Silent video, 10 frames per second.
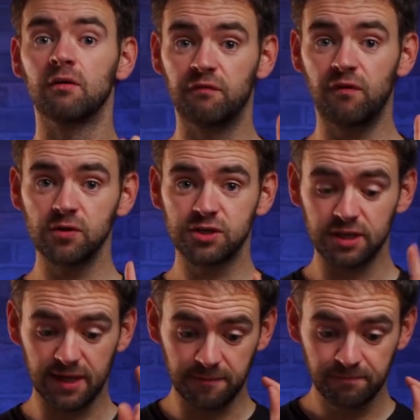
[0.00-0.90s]

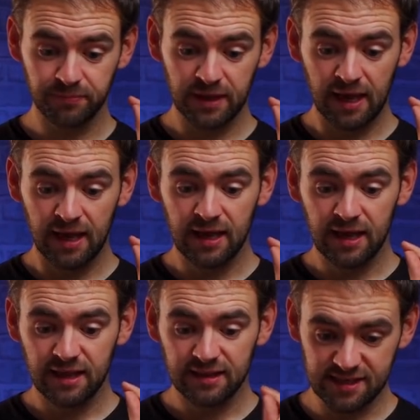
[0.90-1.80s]
Unfortunately,
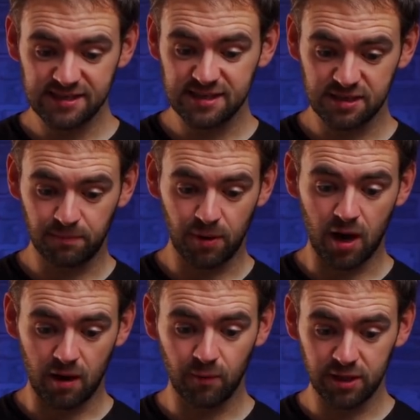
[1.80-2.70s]
this is the
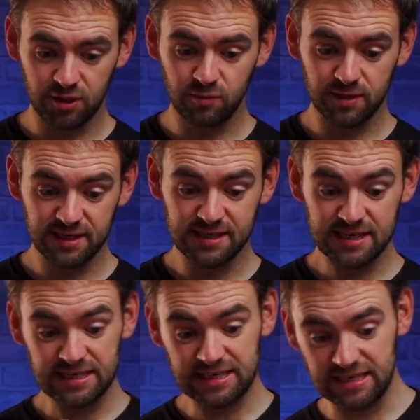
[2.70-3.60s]
part where you need
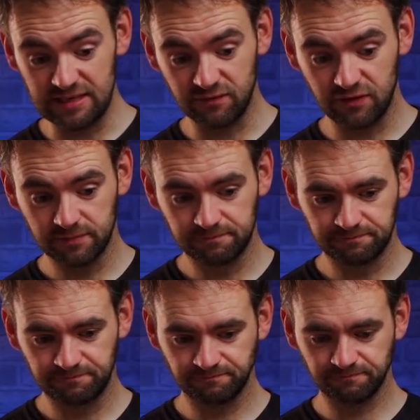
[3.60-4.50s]
to leave.
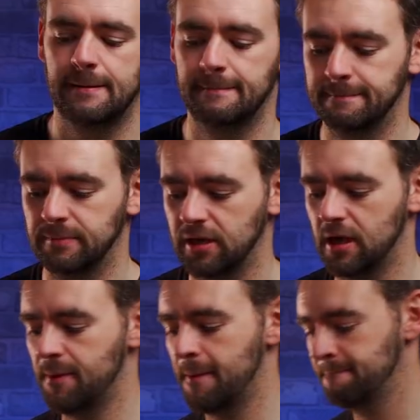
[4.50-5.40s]

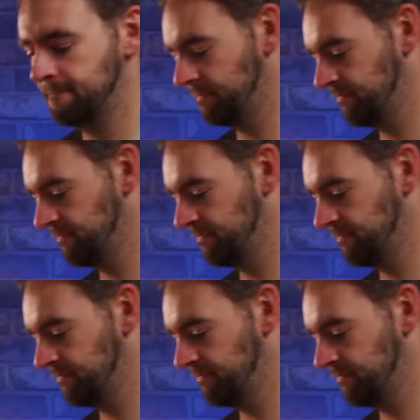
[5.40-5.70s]
Come on.